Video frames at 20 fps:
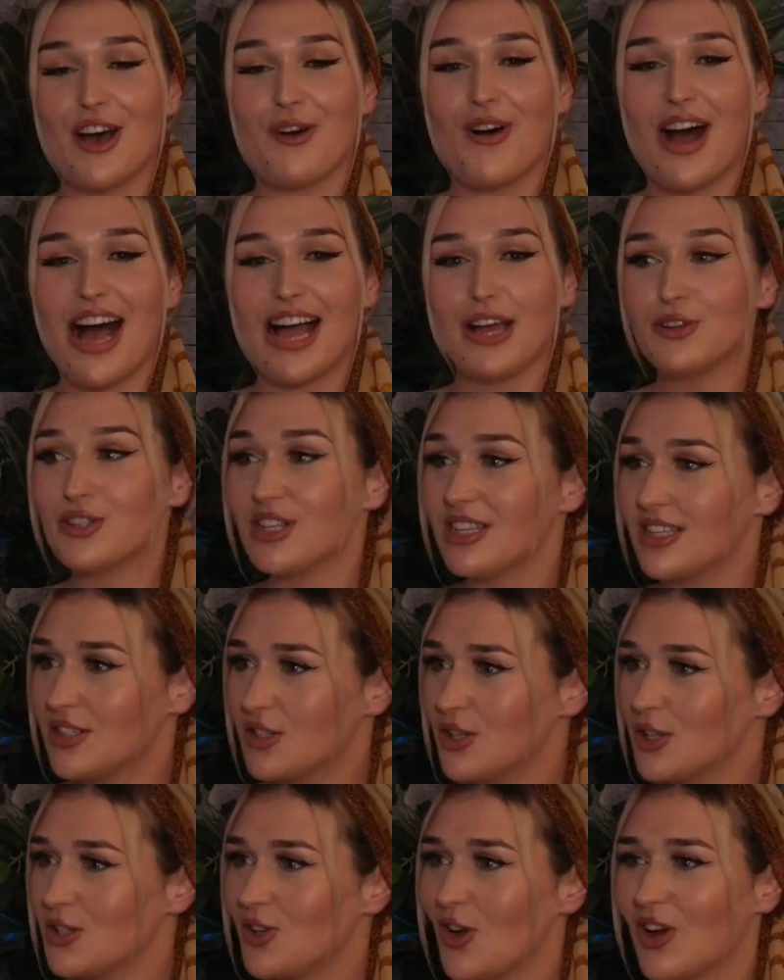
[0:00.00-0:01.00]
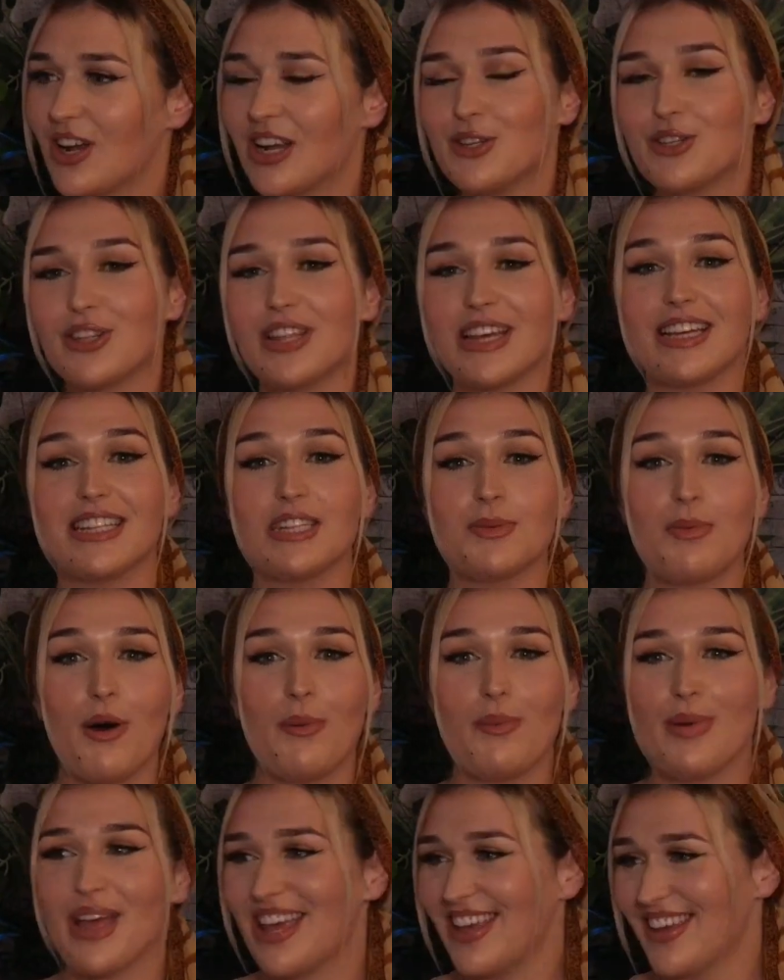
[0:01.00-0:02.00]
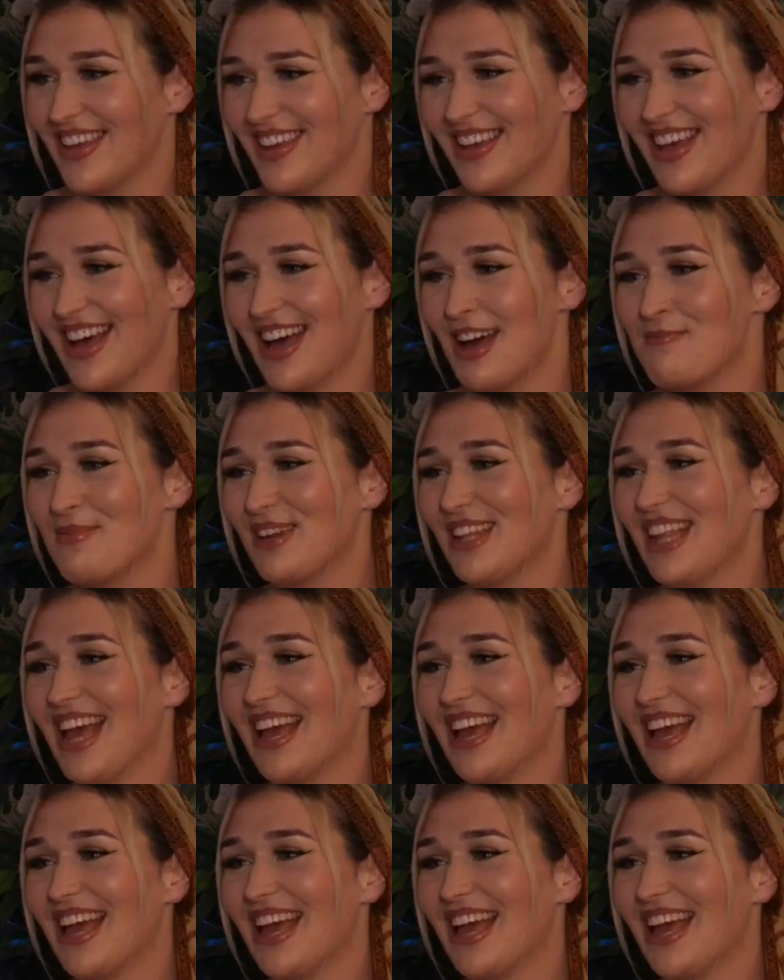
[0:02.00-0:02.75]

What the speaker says: So I used to listen to the song. I used to think it's about me. I'd be